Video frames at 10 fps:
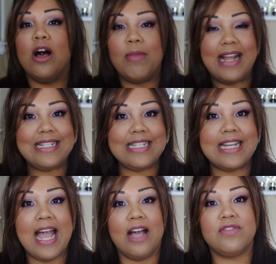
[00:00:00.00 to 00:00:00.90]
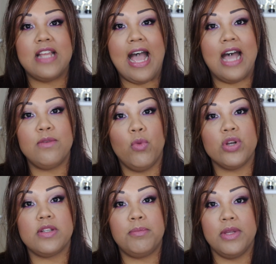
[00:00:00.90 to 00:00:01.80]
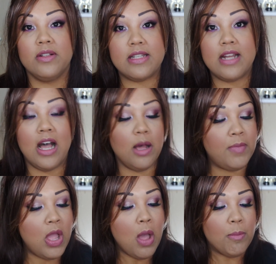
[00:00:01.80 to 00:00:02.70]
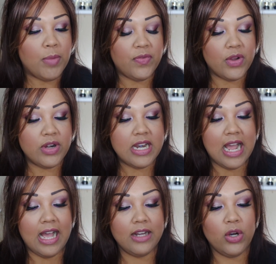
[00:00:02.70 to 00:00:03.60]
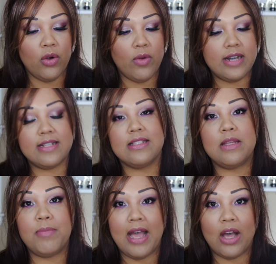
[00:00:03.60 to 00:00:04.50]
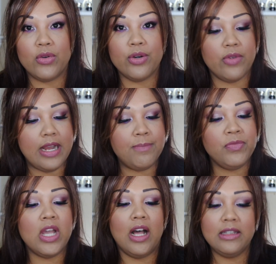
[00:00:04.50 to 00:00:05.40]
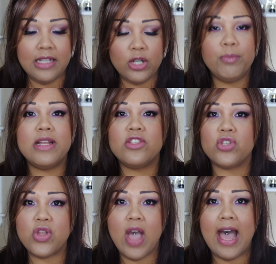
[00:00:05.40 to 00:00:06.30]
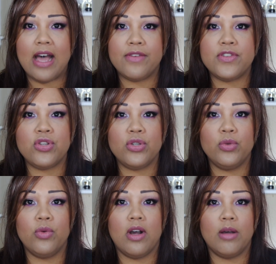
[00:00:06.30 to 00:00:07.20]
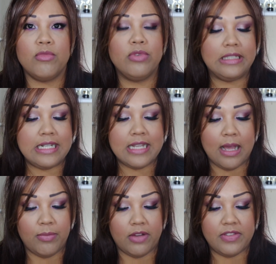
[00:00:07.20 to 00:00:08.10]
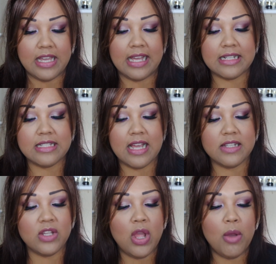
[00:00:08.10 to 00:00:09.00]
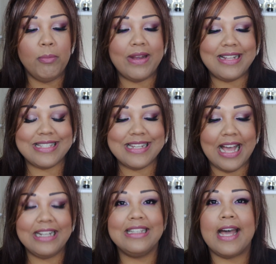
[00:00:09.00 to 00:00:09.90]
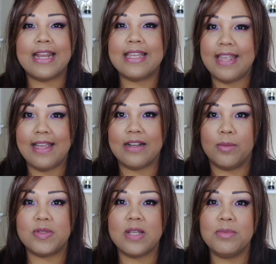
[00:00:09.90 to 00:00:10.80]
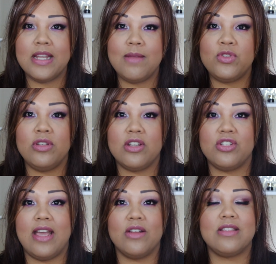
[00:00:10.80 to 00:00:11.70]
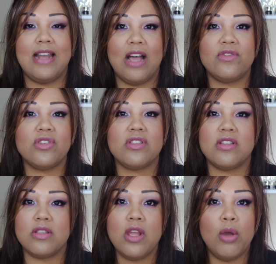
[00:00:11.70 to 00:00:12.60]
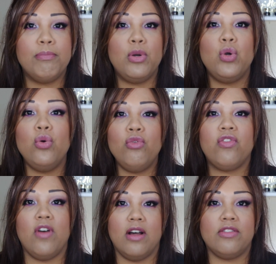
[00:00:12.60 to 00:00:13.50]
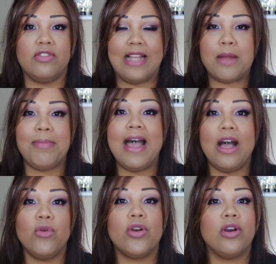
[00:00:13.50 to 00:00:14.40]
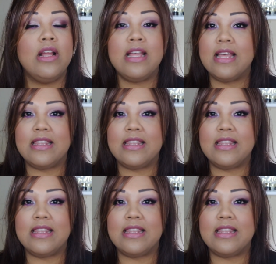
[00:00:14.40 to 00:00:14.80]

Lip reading: I did have to add more to build it up. But they're not horrendously powdery, a little bit, so you have to really tap off the excess, but it's not a lot of kick up. Sometimes you get shadows that have just this poof of like powder